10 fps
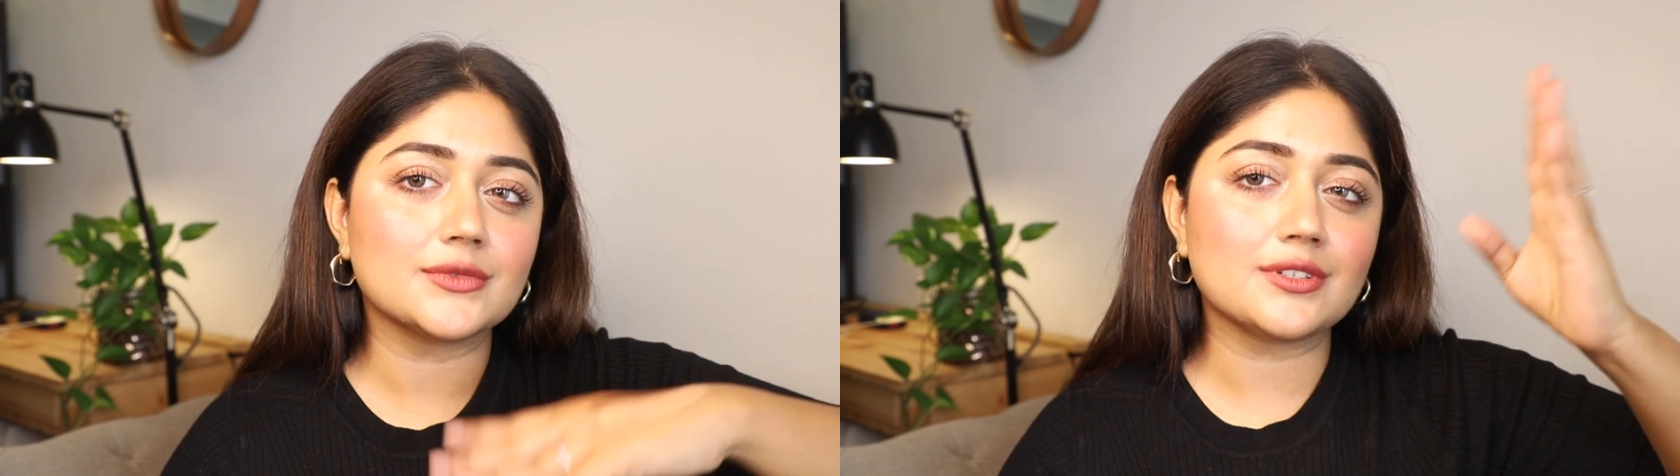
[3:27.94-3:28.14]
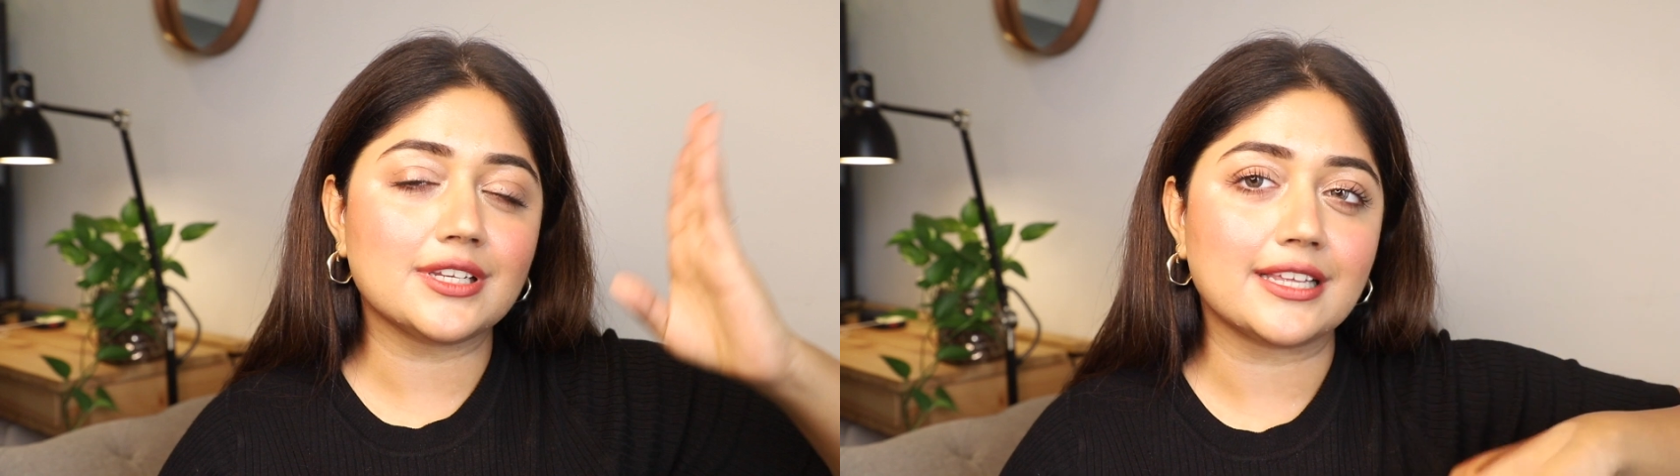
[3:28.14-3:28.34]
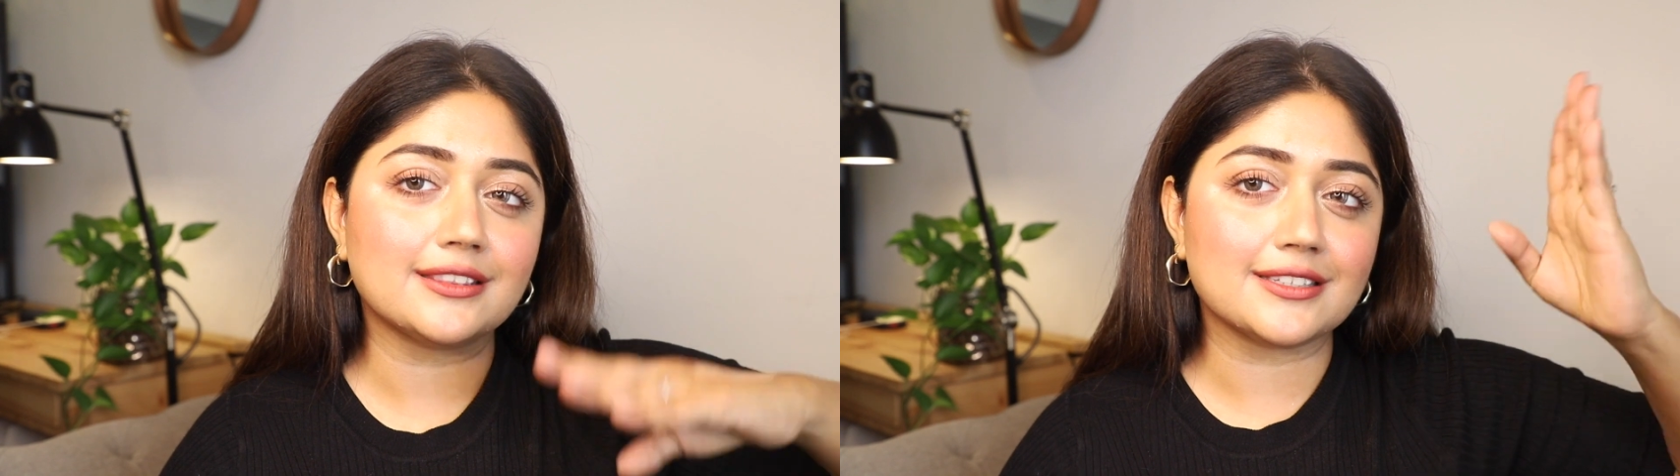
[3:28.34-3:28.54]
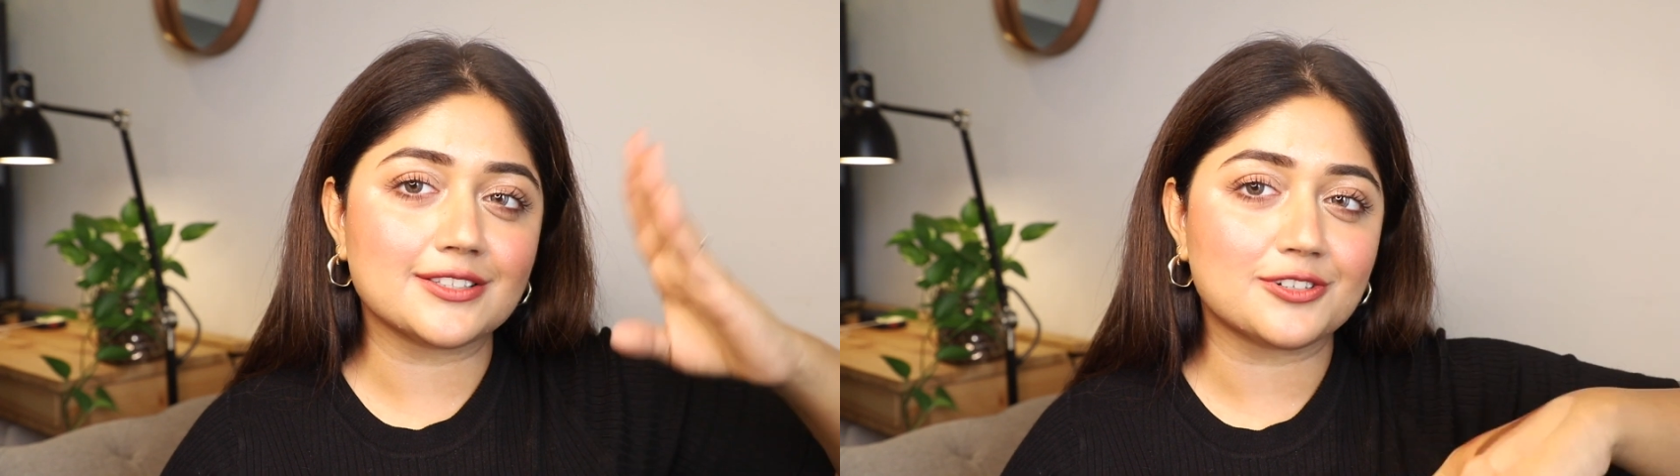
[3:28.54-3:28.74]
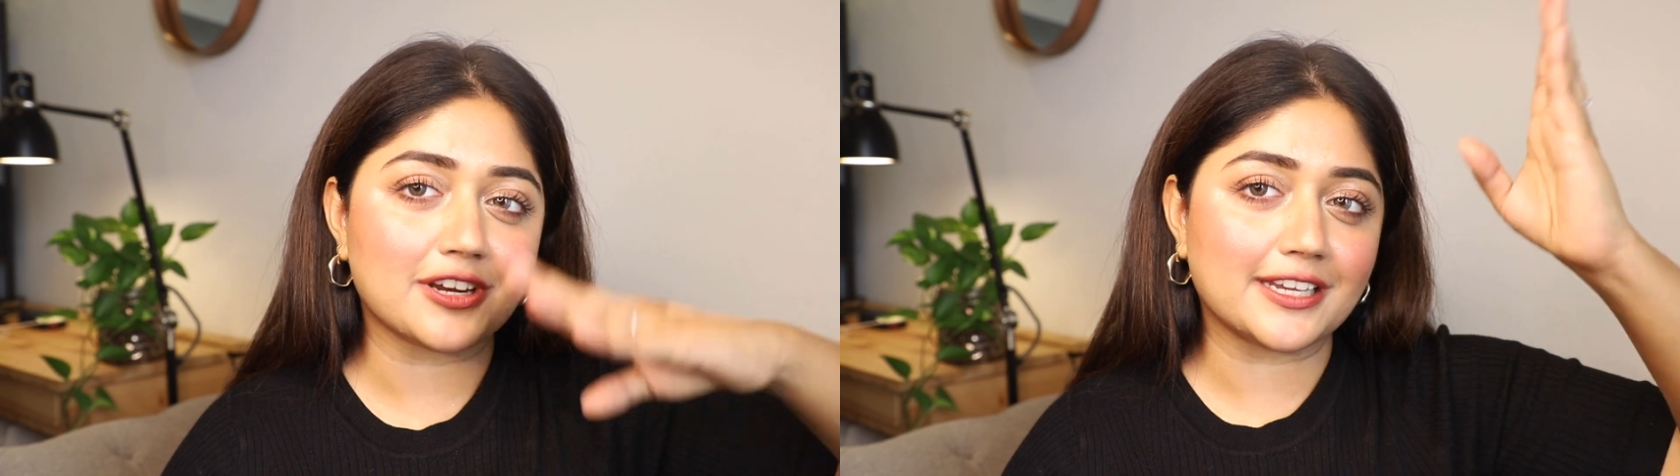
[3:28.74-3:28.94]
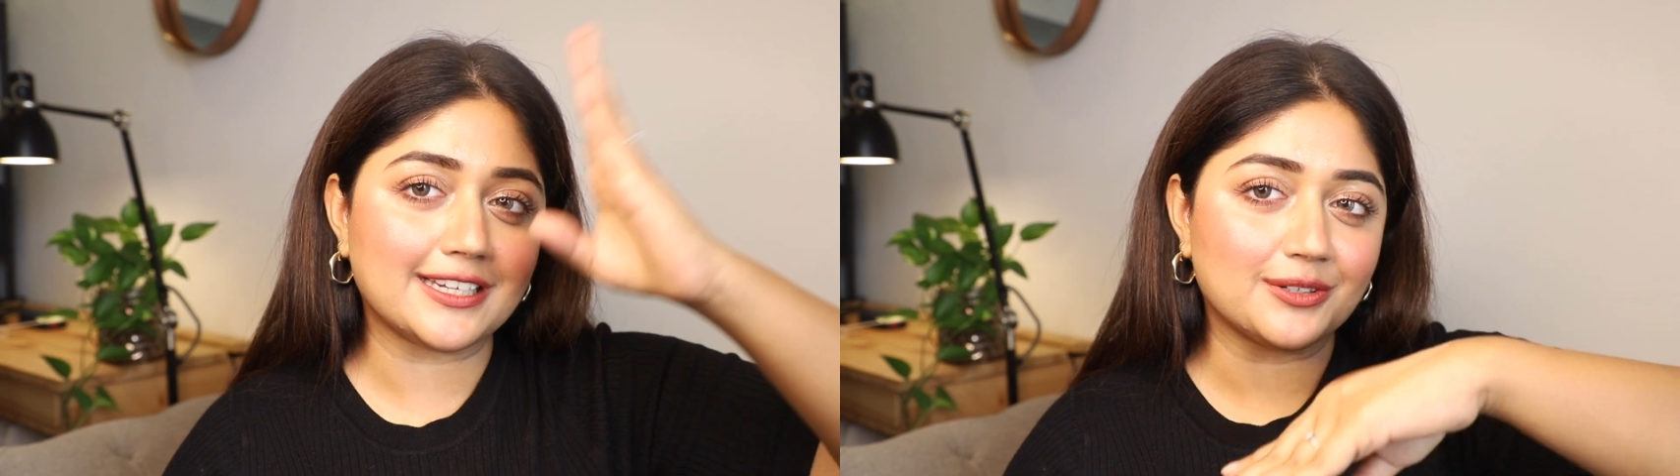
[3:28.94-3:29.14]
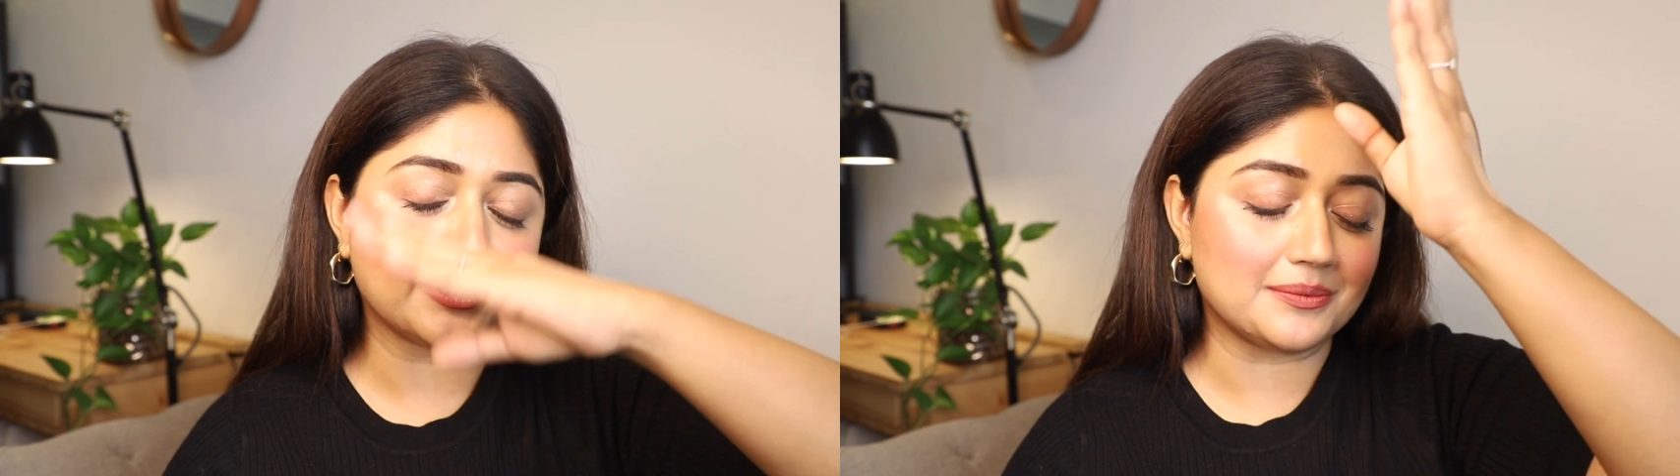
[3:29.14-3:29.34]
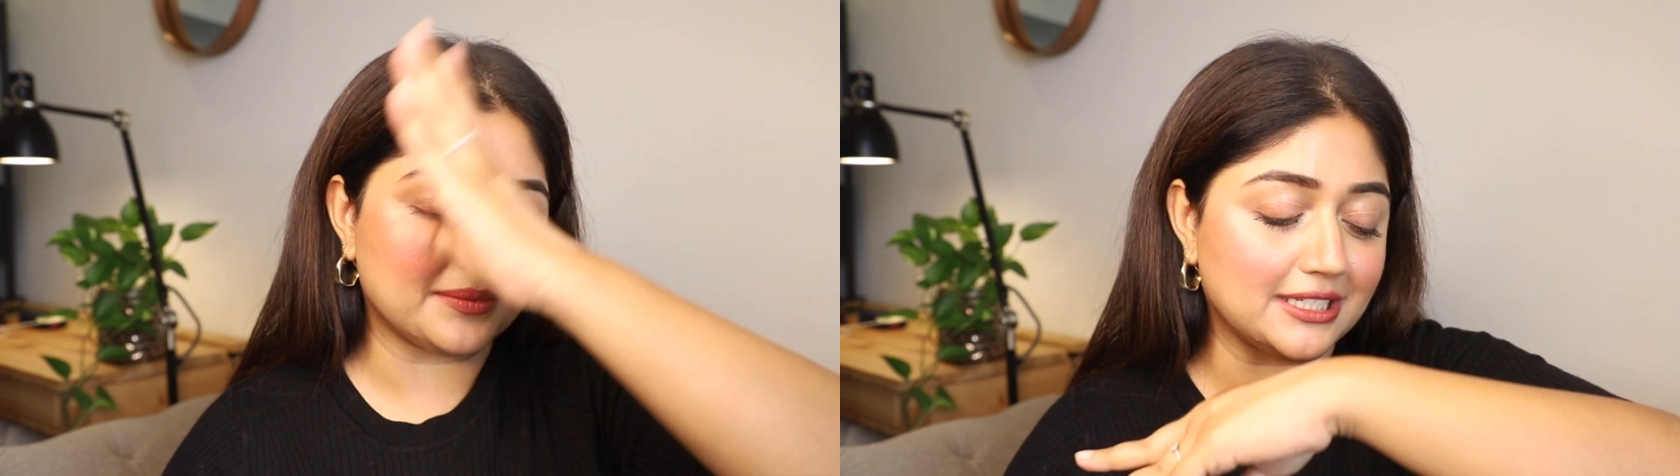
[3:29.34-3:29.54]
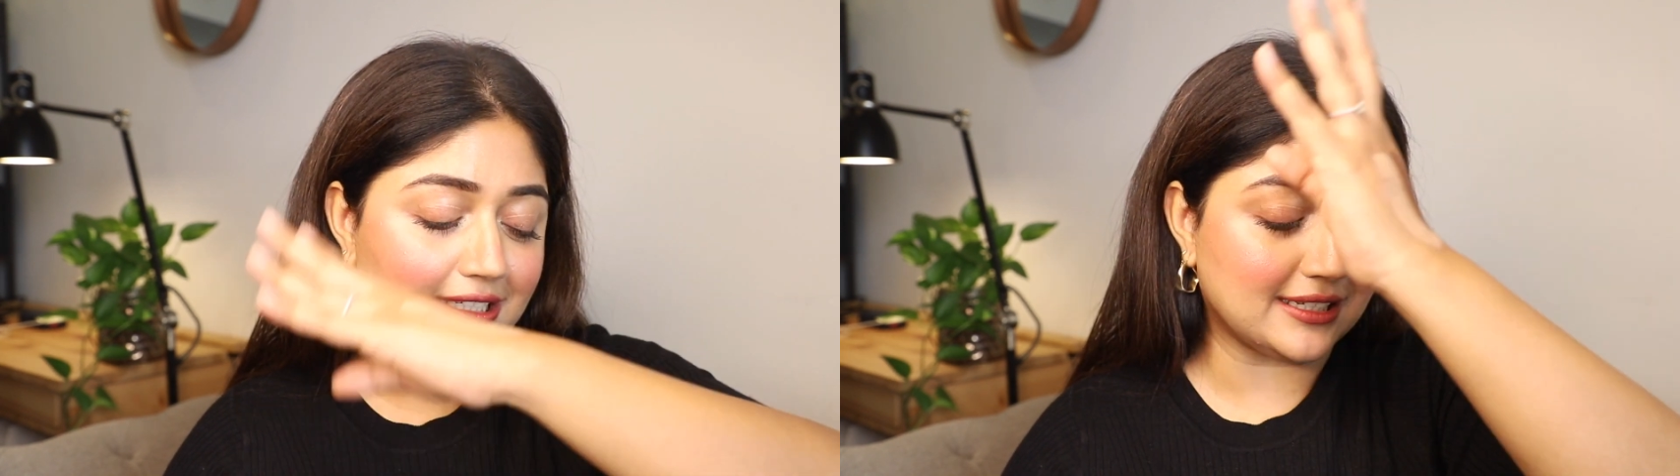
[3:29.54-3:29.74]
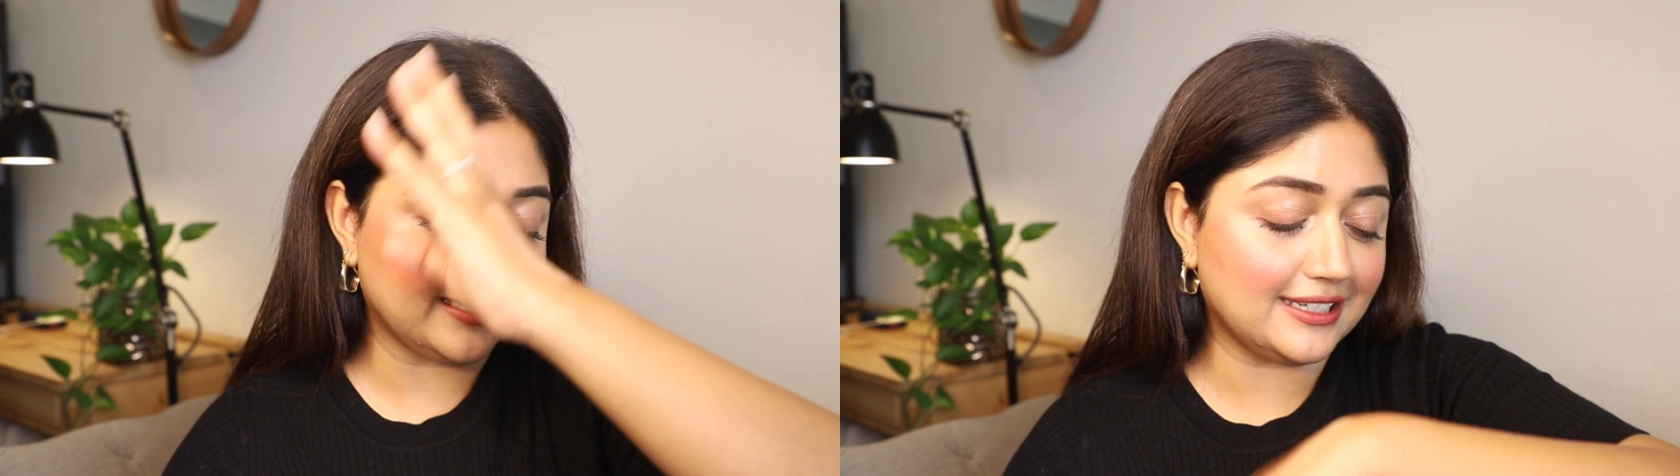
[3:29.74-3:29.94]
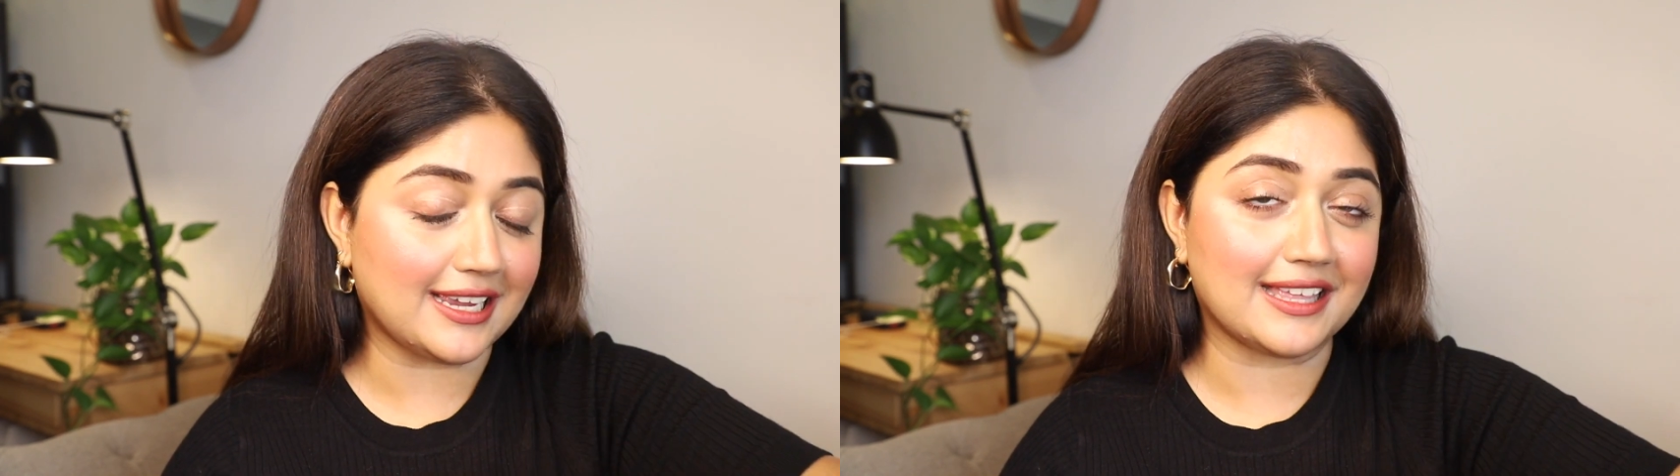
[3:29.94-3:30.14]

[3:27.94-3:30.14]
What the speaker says: To let this dry down completely,